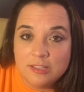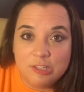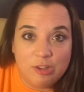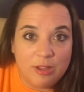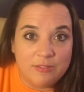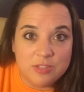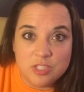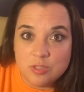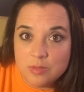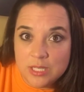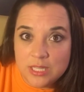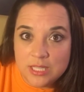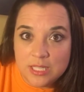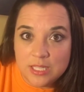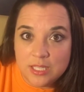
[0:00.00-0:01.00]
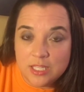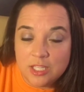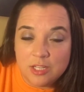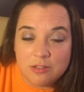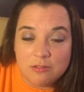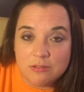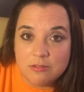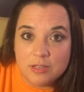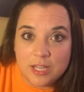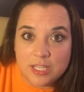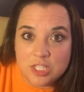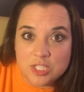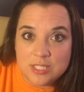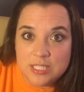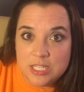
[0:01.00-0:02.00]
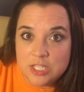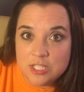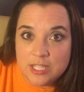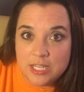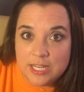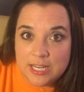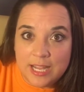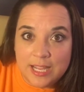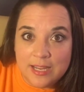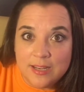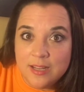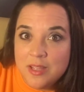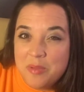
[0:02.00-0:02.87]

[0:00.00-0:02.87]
don't have to do anything, you know, I can just teach late at night.